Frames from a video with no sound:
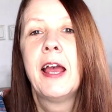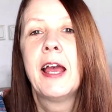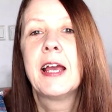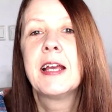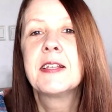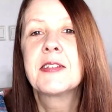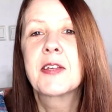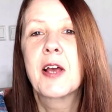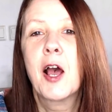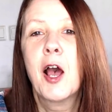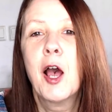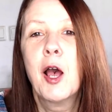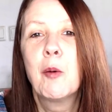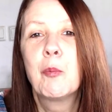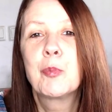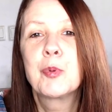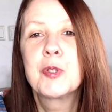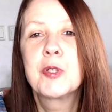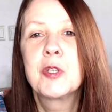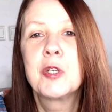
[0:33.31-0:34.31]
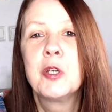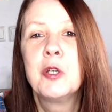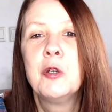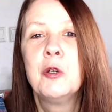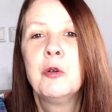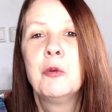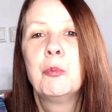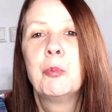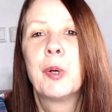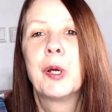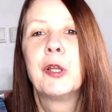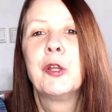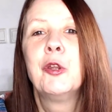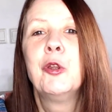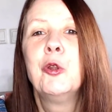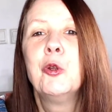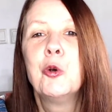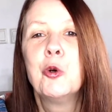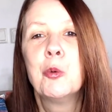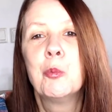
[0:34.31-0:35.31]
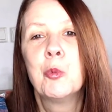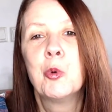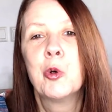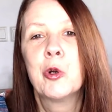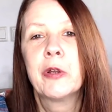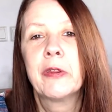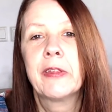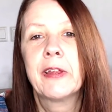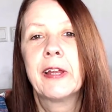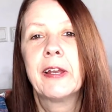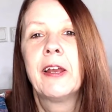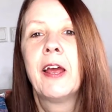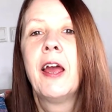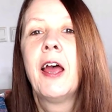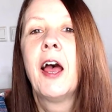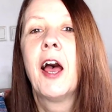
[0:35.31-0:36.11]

is up to but no more than